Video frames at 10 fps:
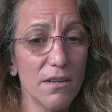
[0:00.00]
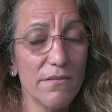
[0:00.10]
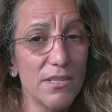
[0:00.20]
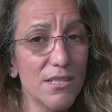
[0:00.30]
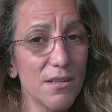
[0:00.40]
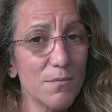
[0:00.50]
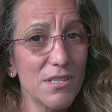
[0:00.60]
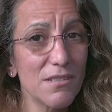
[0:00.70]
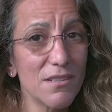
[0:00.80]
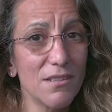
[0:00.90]
Every time
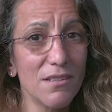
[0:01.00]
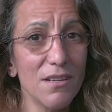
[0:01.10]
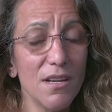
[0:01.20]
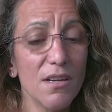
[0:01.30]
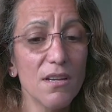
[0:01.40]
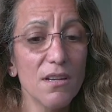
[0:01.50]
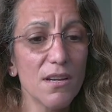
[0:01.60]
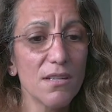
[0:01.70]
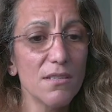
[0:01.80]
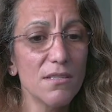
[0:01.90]
we sin,
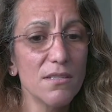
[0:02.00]
God